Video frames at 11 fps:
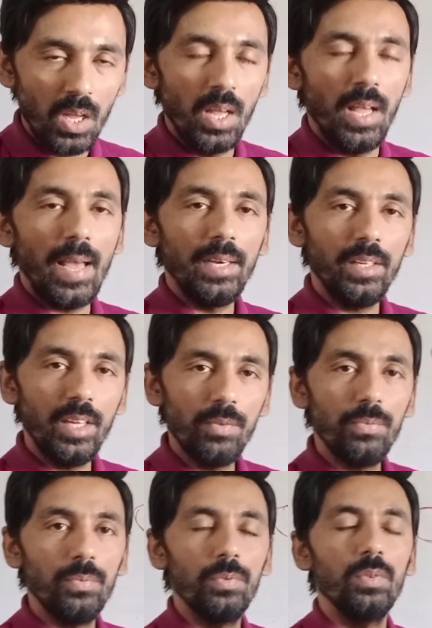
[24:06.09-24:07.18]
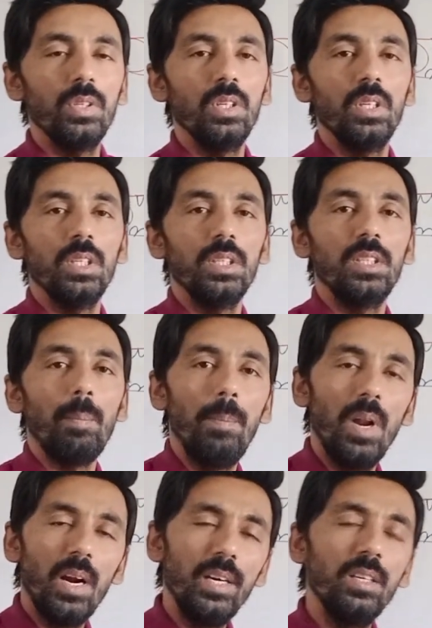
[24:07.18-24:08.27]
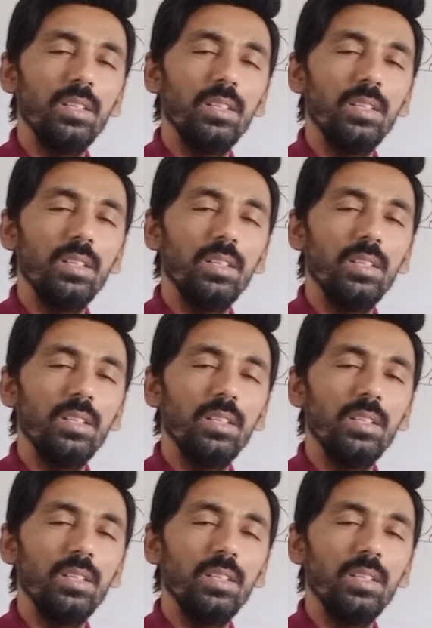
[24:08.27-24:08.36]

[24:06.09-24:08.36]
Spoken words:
And if the blood